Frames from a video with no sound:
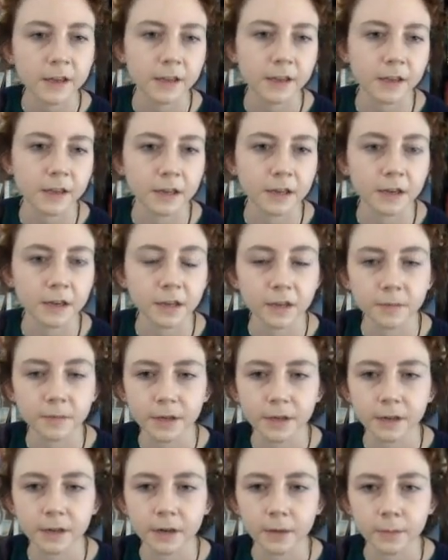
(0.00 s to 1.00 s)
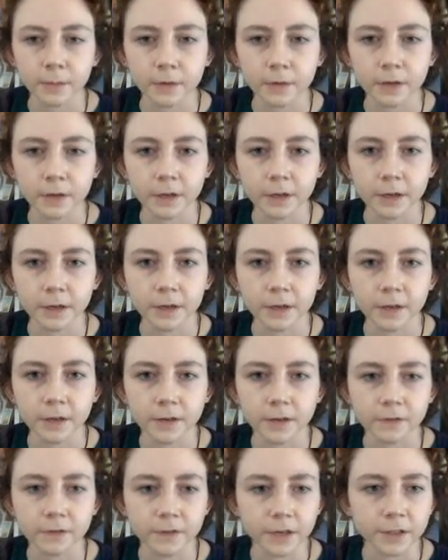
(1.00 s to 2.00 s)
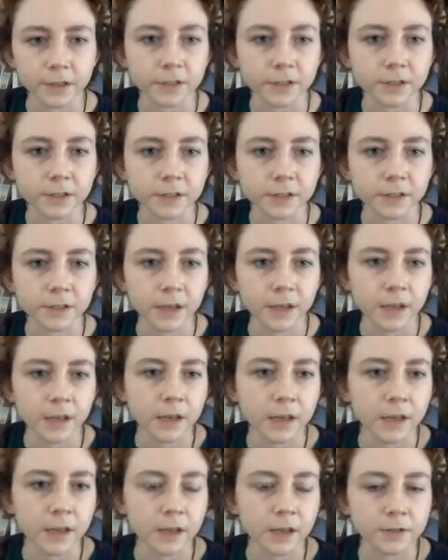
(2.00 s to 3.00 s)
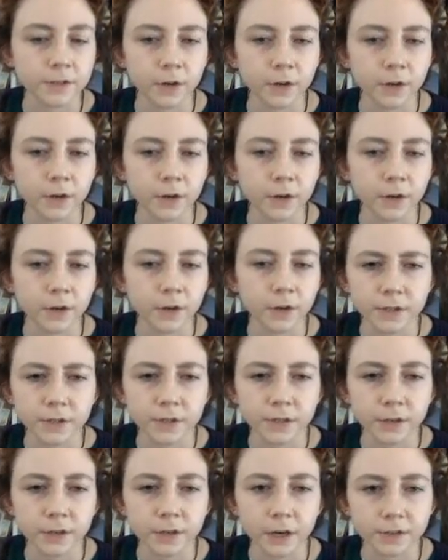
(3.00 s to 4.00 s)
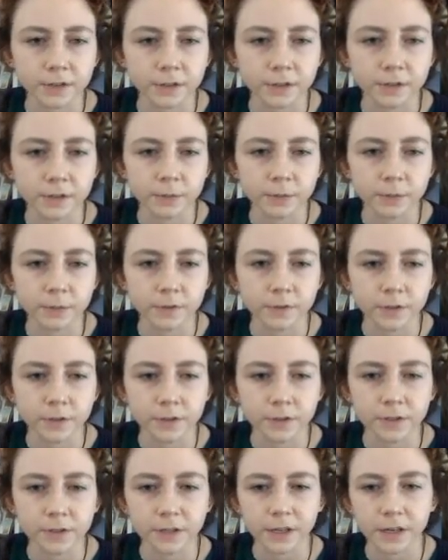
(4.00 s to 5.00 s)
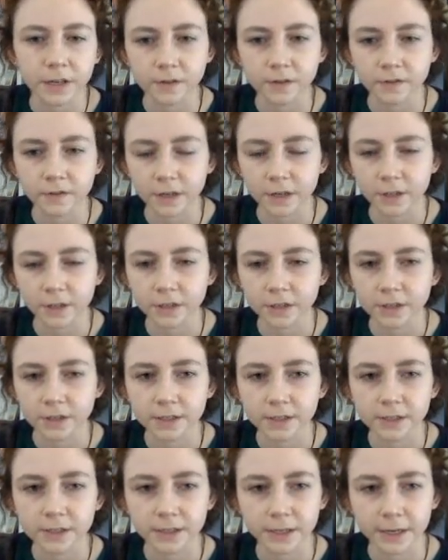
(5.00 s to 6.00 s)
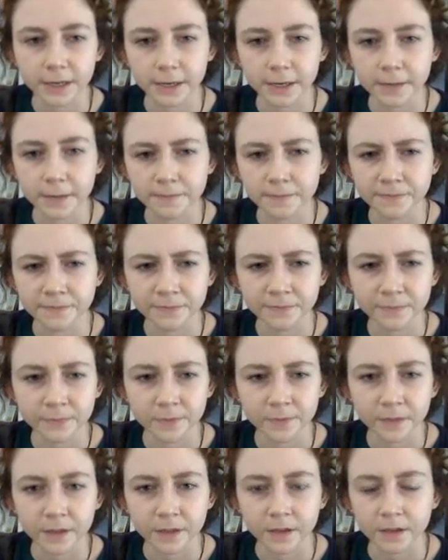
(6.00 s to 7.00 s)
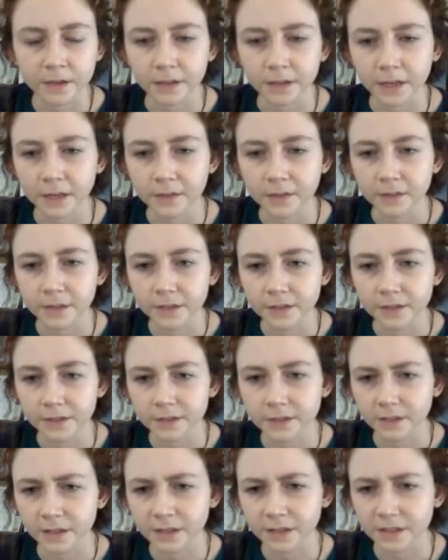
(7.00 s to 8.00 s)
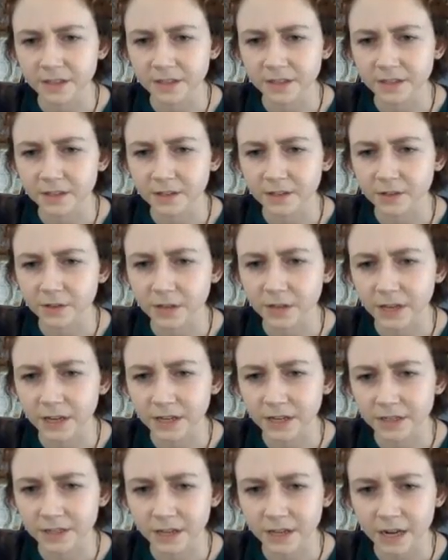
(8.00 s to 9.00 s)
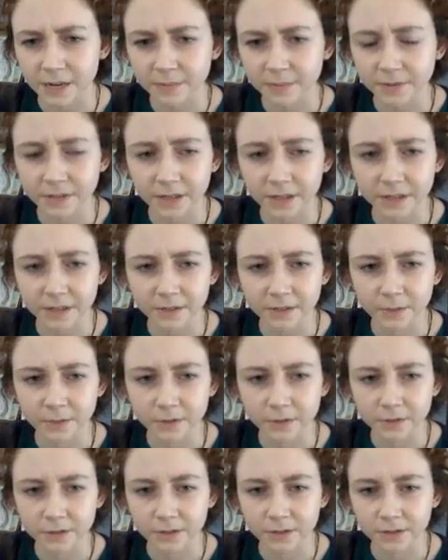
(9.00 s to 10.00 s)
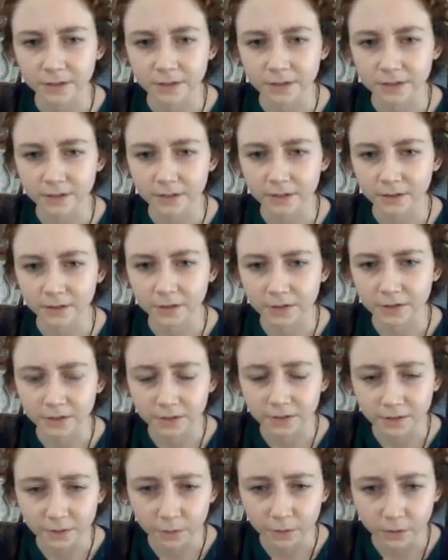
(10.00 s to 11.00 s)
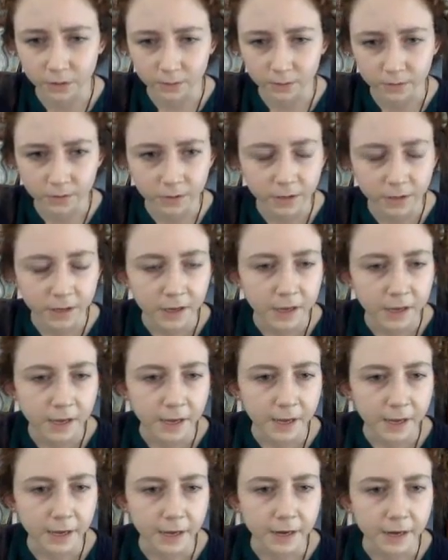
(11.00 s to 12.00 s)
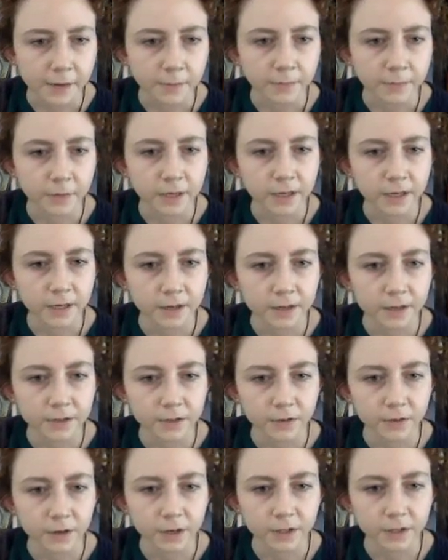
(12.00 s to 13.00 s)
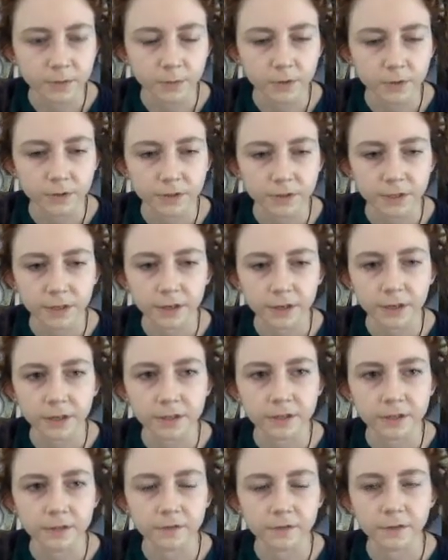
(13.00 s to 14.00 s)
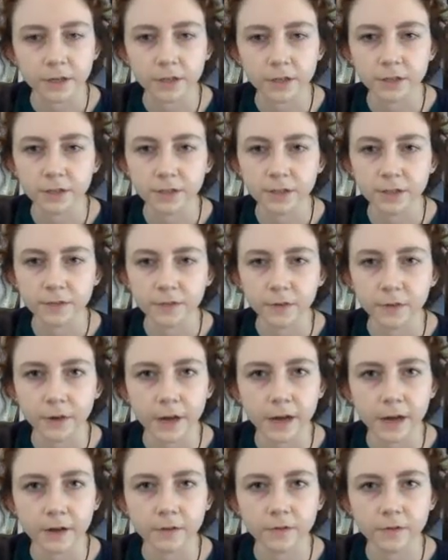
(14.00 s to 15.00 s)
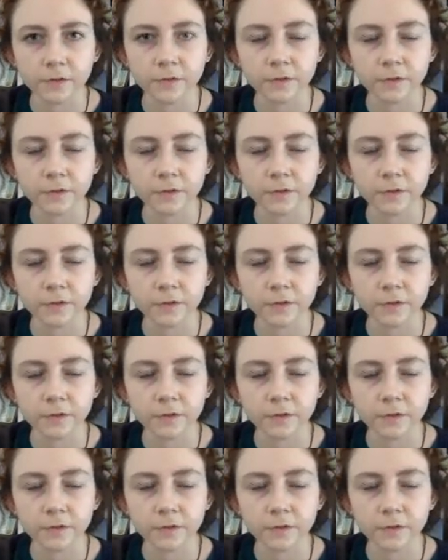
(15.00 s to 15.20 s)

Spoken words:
and it can become infectious. So it mostly causes superficial skin infections, like this cutaneous abscess, which just looks horrible. But it can also cause more serious infections if you have